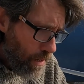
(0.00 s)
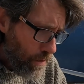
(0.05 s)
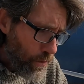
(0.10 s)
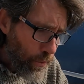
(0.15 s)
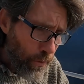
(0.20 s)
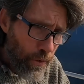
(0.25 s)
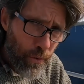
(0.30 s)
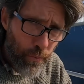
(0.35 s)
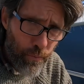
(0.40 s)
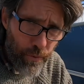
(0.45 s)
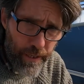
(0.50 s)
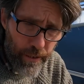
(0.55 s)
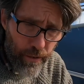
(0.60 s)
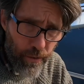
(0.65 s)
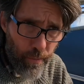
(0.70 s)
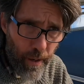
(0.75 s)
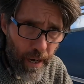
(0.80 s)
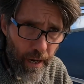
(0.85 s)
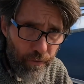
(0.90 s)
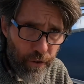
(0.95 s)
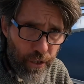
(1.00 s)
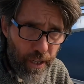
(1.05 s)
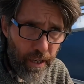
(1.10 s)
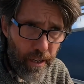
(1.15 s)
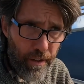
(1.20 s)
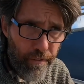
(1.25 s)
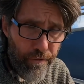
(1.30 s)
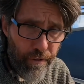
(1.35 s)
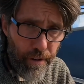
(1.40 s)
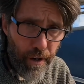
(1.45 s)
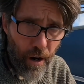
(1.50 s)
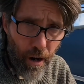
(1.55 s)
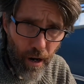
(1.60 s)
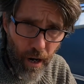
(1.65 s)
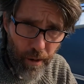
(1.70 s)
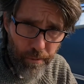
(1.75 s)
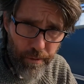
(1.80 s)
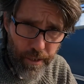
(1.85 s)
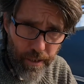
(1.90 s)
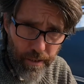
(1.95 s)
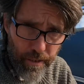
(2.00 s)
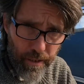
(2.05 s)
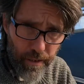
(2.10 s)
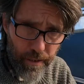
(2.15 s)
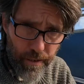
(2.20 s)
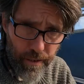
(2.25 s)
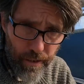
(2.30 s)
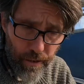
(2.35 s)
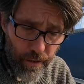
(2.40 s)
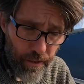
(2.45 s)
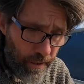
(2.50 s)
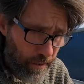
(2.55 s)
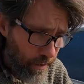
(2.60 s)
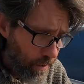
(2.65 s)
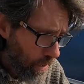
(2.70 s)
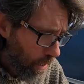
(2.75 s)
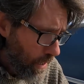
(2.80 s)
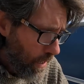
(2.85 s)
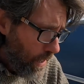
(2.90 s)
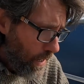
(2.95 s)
So it's a really good way of checking for a high resistance circuit,